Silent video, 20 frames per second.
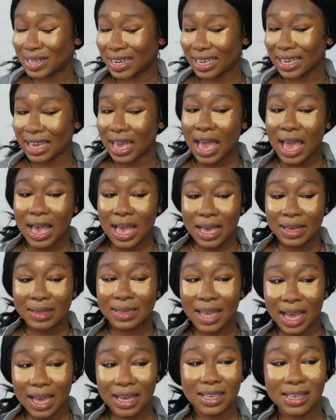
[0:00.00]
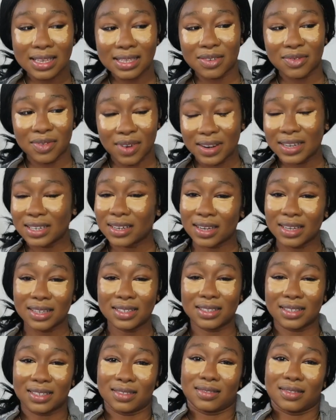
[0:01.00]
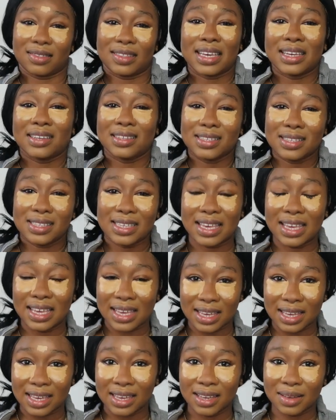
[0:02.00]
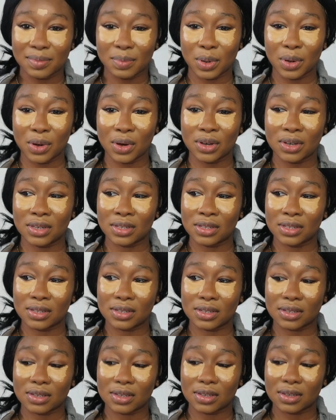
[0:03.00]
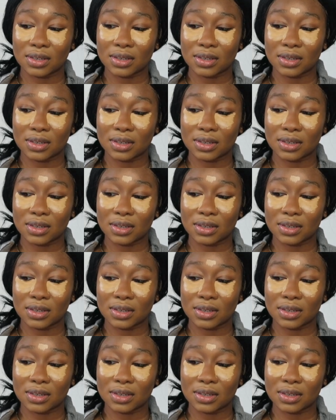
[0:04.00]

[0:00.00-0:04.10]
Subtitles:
Like that is a very nice thing to hear, because